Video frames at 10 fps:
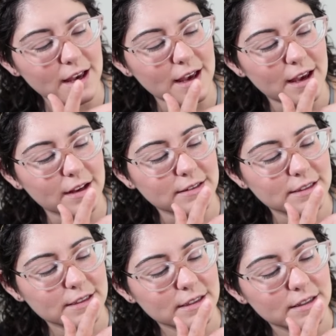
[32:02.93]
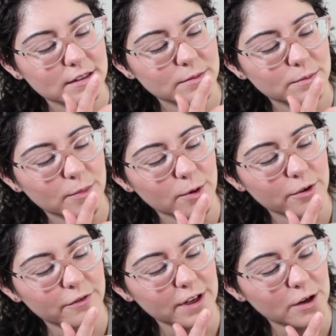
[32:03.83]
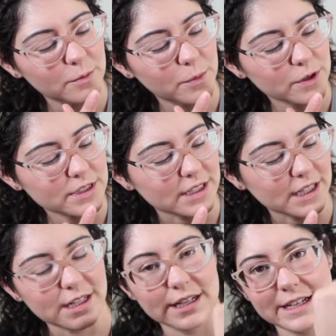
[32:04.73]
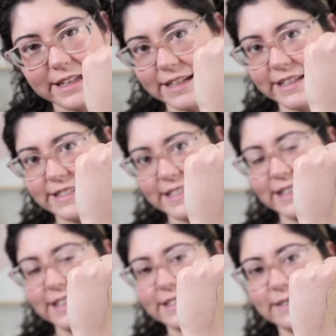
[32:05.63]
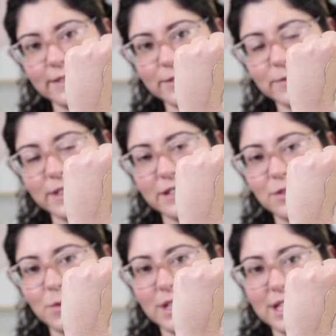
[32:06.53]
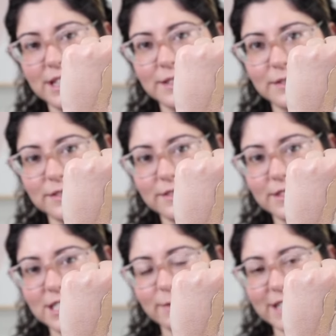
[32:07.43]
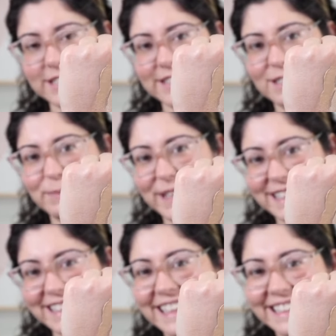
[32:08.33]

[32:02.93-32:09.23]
and Porofino Porcelain in Concealing. Sorry, those are really squiggly little swatches, but